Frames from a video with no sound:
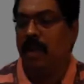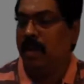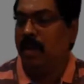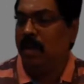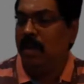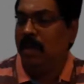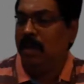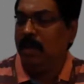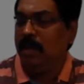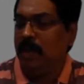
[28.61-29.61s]

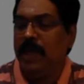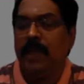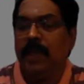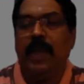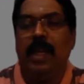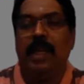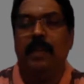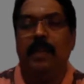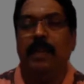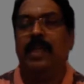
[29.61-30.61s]
uh, subject vehicle
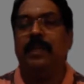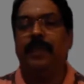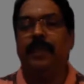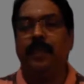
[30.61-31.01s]
dynamics.